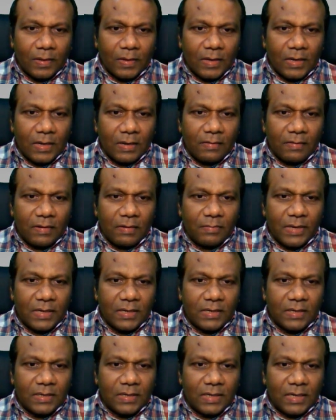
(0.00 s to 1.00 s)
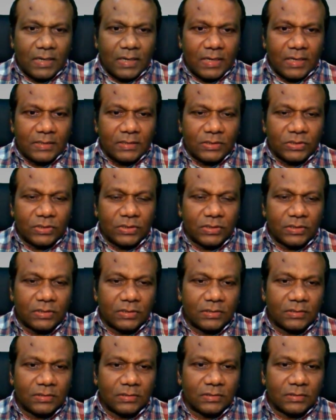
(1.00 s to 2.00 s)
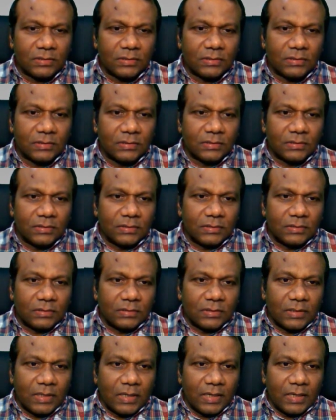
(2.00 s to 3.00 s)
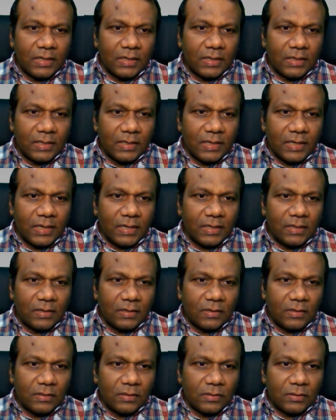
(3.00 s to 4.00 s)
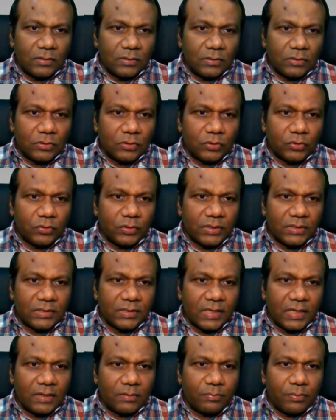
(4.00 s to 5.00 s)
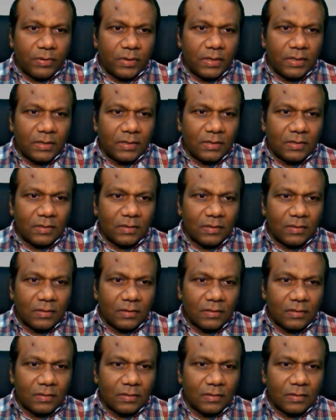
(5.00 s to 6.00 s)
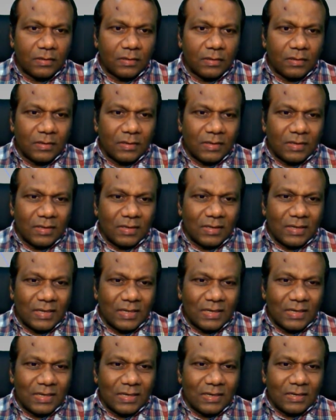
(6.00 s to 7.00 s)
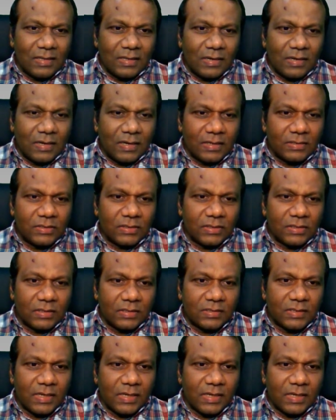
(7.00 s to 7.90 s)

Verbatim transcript: and I will make a arch and again to this endpoint and another arch in the